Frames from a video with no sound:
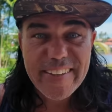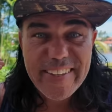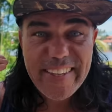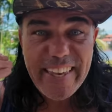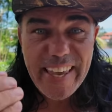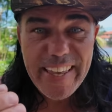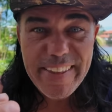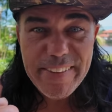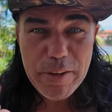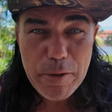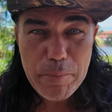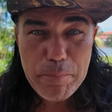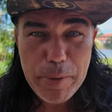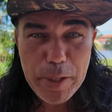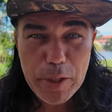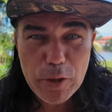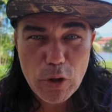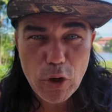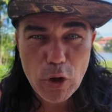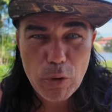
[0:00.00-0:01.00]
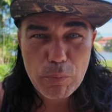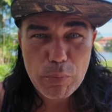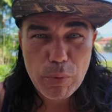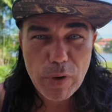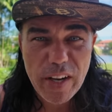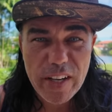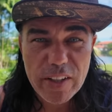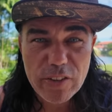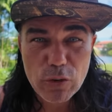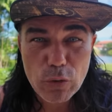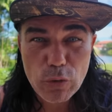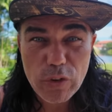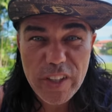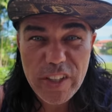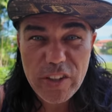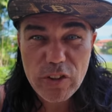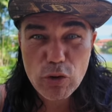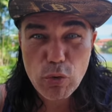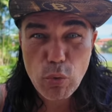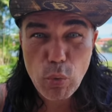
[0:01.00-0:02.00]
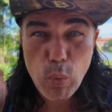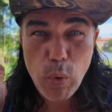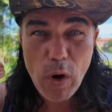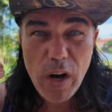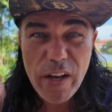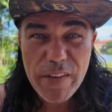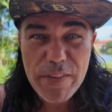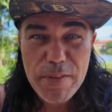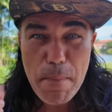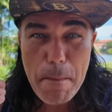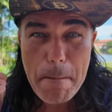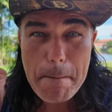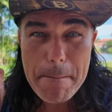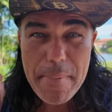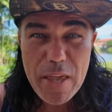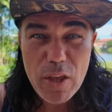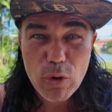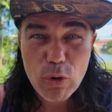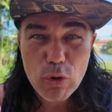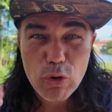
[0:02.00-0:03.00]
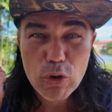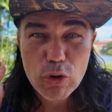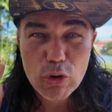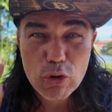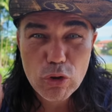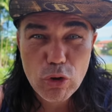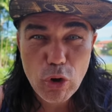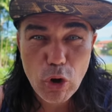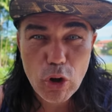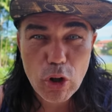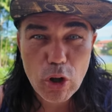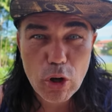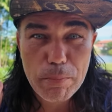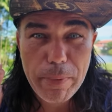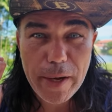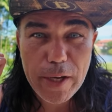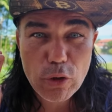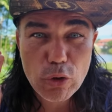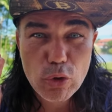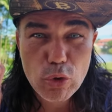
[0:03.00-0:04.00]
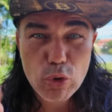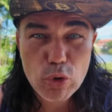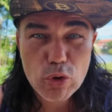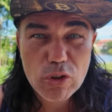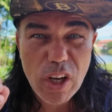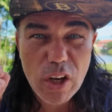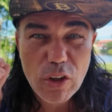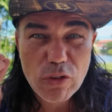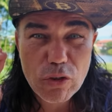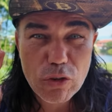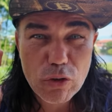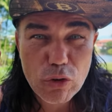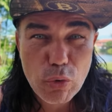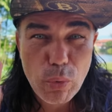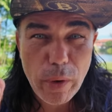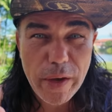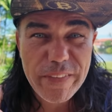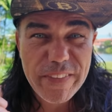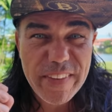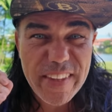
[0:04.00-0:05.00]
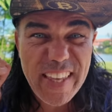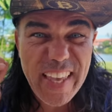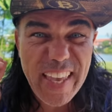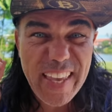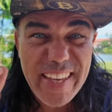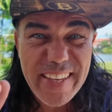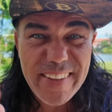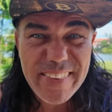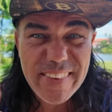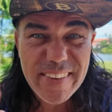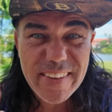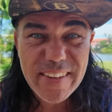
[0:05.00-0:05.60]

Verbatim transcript: Can the Bitcoin price reach one million dollars by two thousand twenty-eight?